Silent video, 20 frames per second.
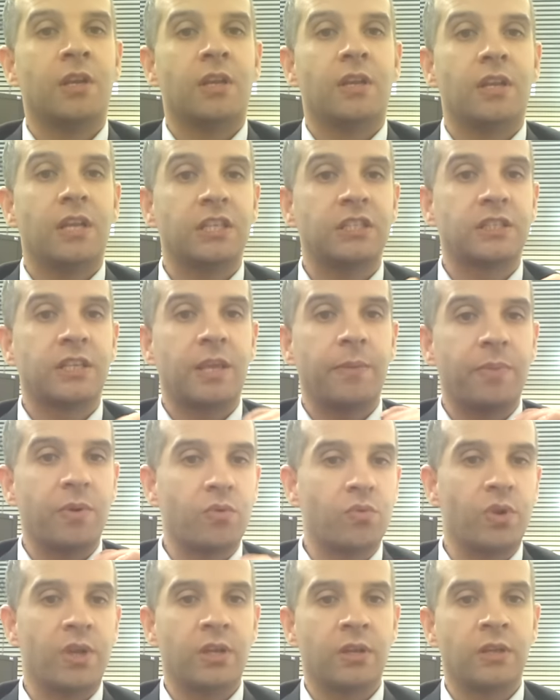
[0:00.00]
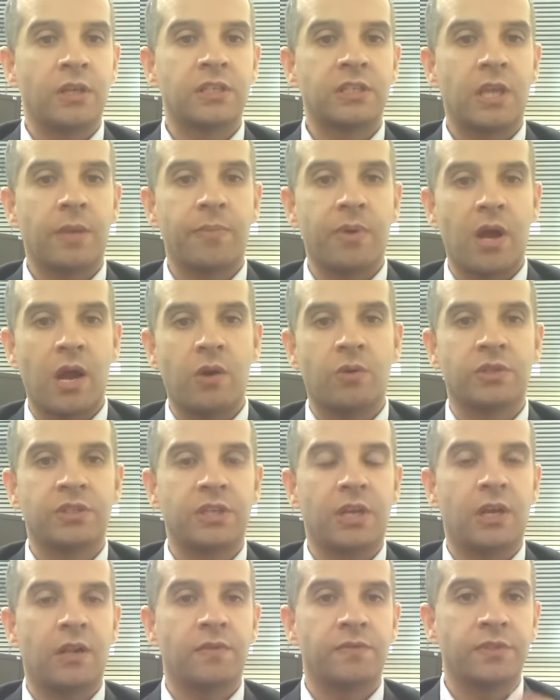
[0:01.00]
Let's keep it real. Let's keep it
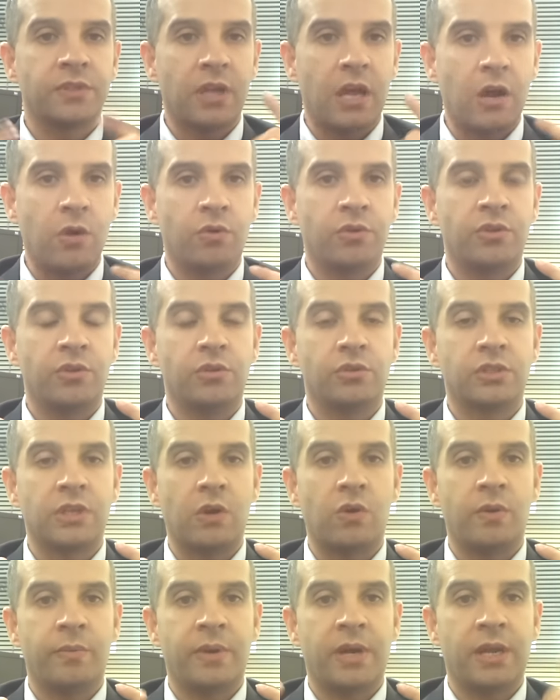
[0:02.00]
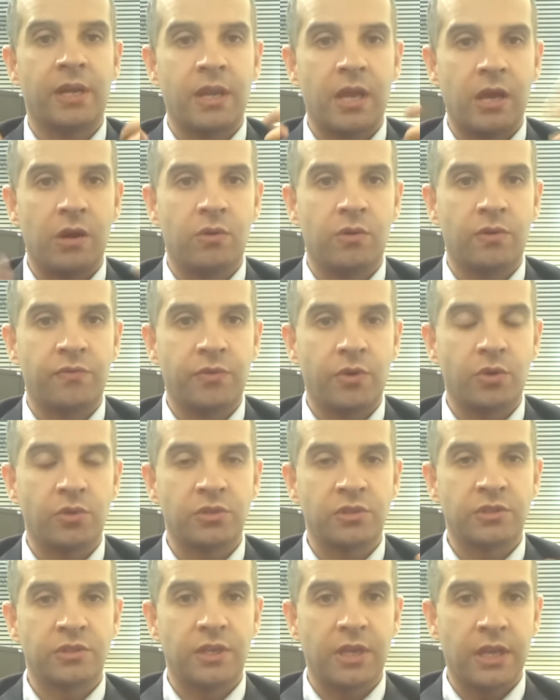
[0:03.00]
ourselves, our use, our mind, our
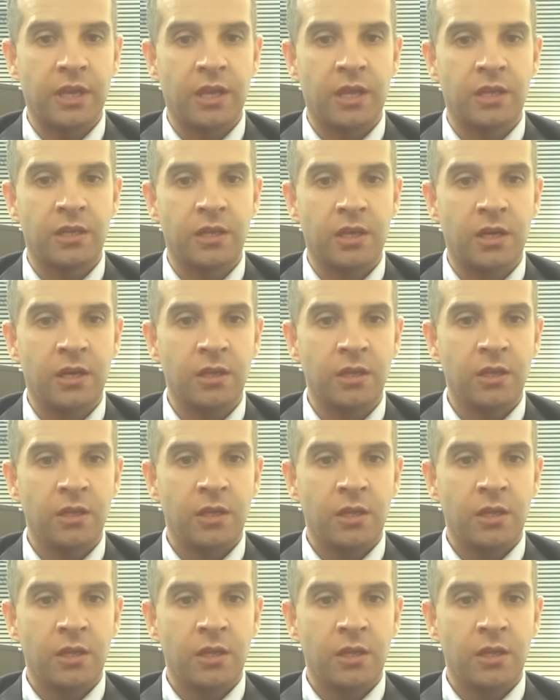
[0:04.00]
thoughts, and uh,